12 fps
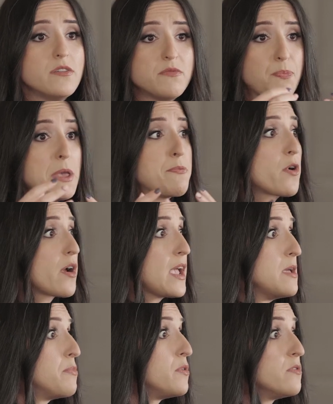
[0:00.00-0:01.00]
people are
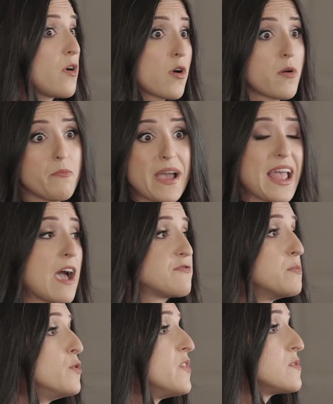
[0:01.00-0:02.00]
able or might have
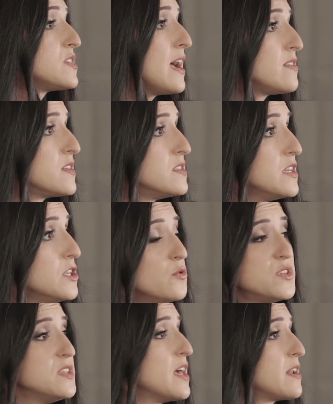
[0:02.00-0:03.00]
to move outside the city. You
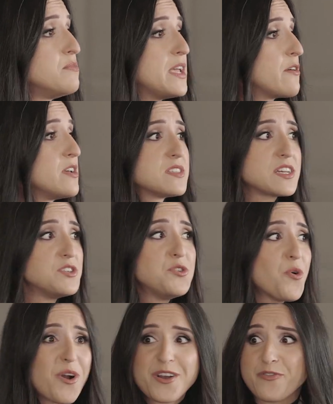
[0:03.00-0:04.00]
see that in areas like New
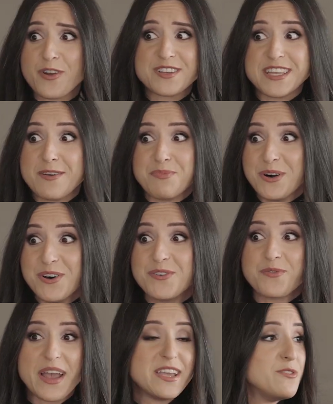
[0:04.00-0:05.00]
York, for example,
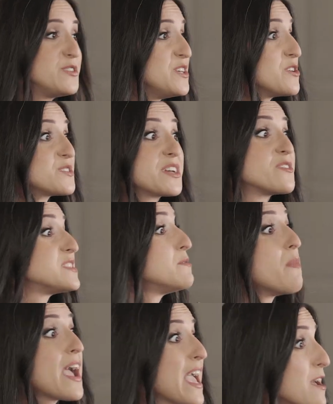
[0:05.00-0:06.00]
right? You see those areas in
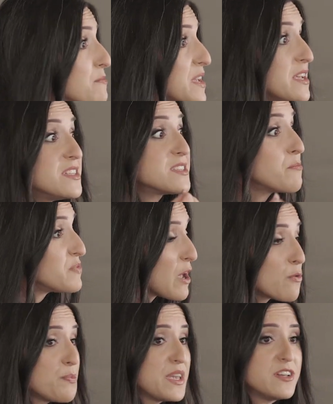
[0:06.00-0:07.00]
Miami,
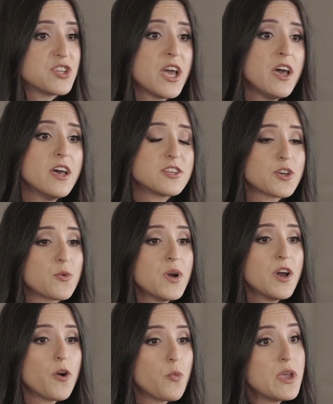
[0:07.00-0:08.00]
South Beach. So
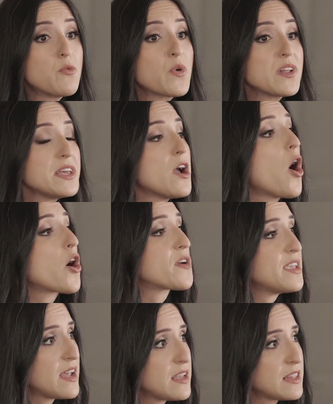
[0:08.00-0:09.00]
we really are
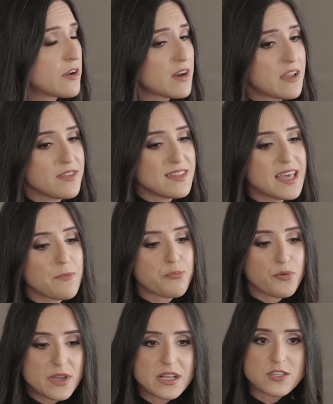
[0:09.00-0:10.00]
getting there. And I think that
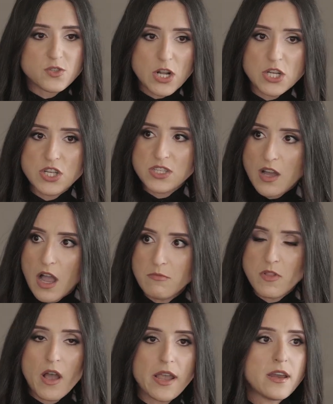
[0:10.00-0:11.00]
pre-construction
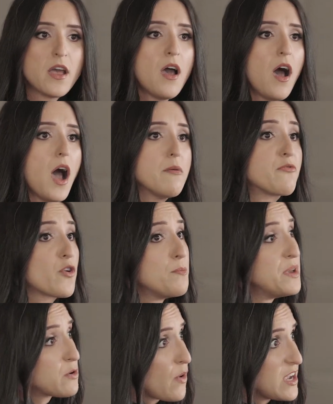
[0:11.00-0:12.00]
timeline for a
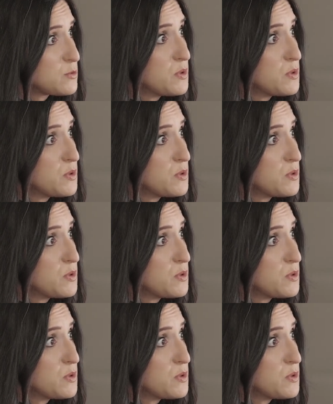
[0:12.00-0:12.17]
mid-rise